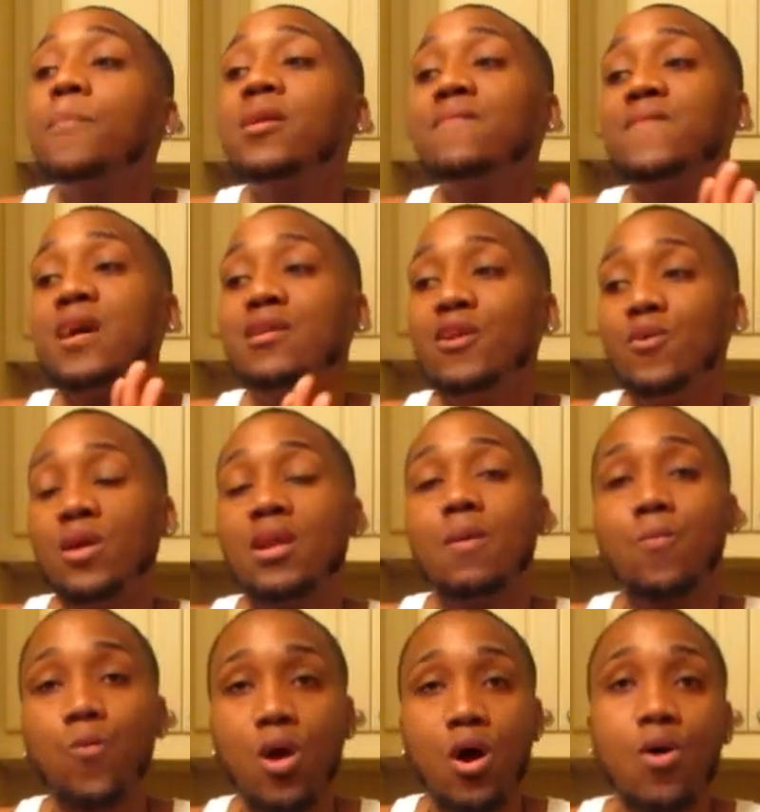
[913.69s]
But if I know that
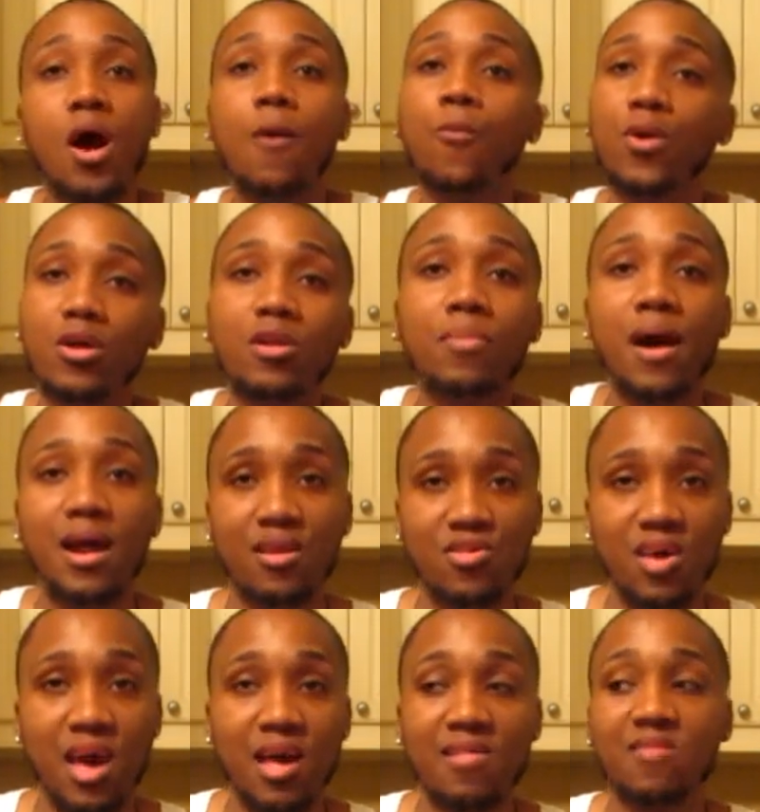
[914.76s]
I'm wrong, I will
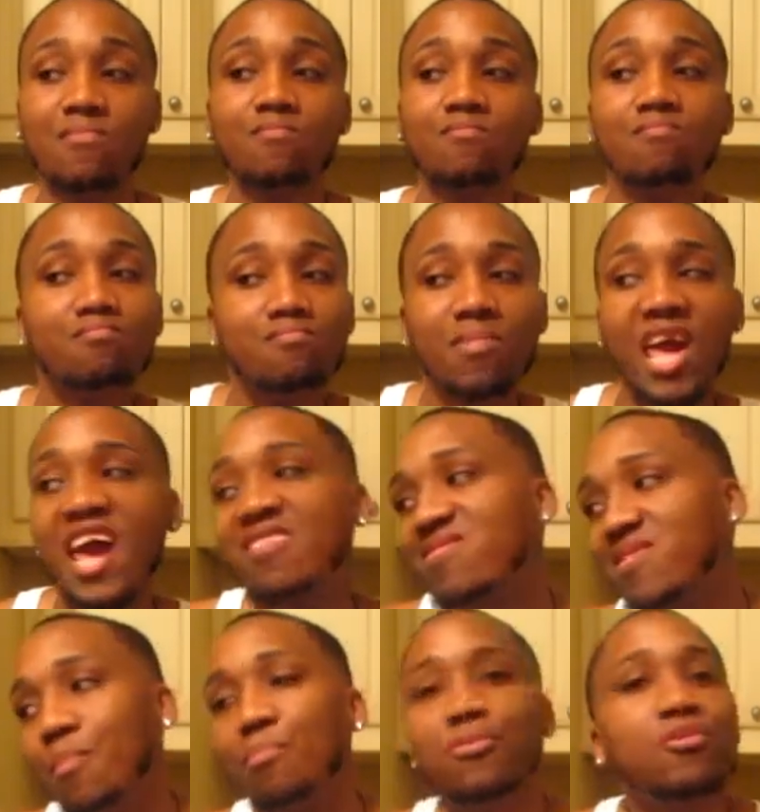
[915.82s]
apologize.
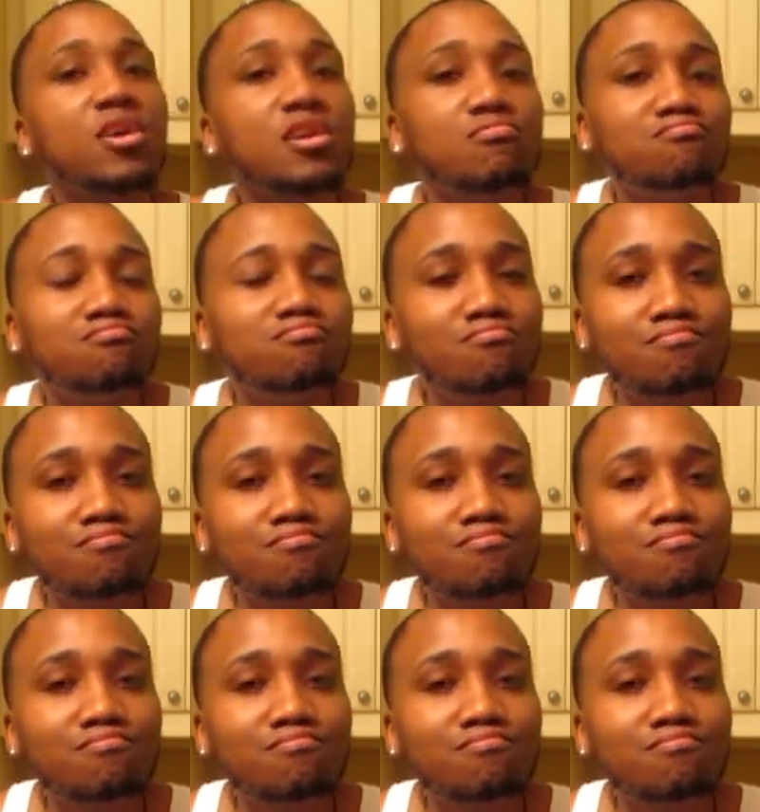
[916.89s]
At some point.